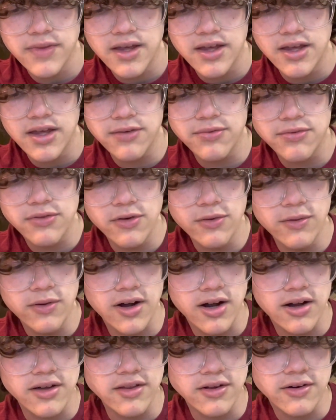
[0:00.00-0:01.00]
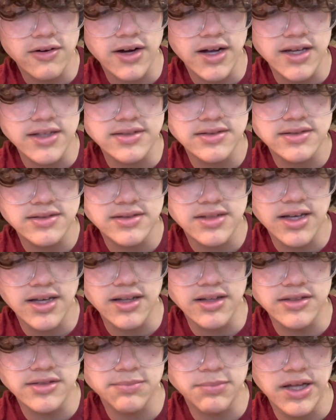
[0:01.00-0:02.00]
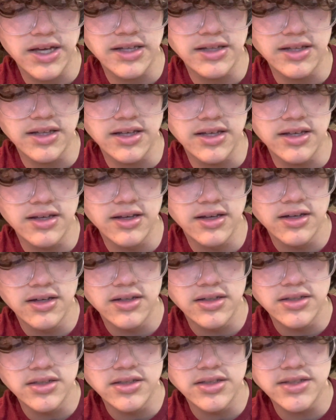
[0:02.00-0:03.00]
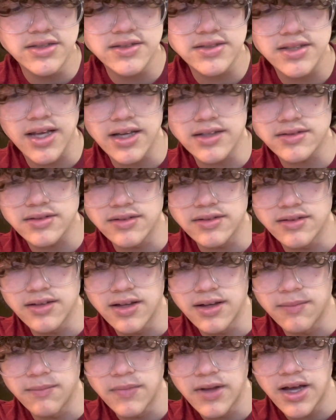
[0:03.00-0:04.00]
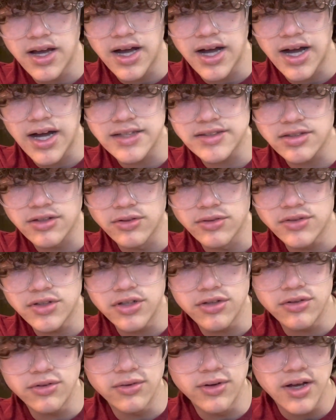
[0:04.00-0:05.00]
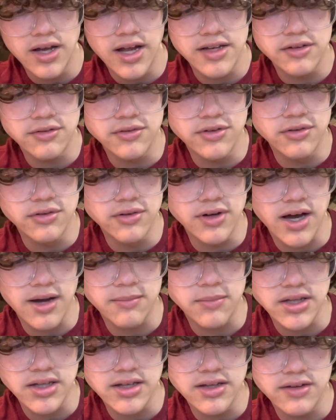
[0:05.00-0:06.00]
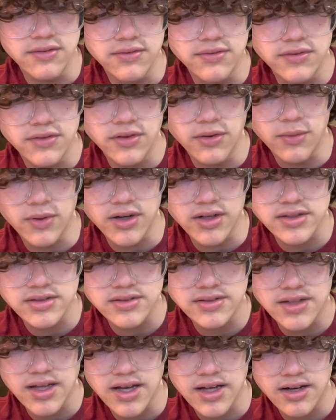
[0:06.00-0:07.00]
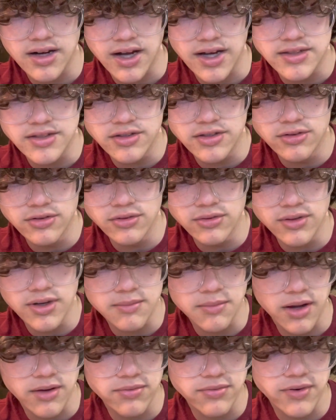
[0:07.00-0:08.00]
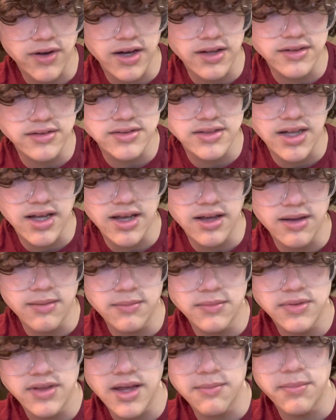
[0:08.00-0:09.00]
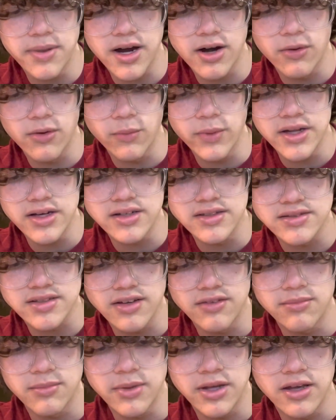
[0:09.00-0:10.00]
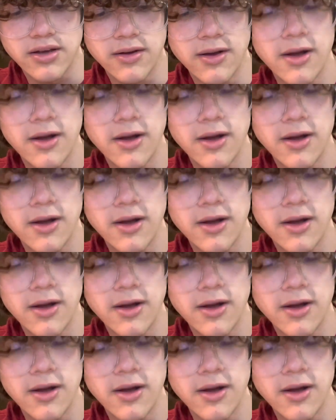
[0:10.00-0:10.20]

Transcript: If you are the Christ, tell us plainly.' Jesus answered them, 'I told you, and you do not believe. The works that I do in my Father's name, they bear witness of me.'"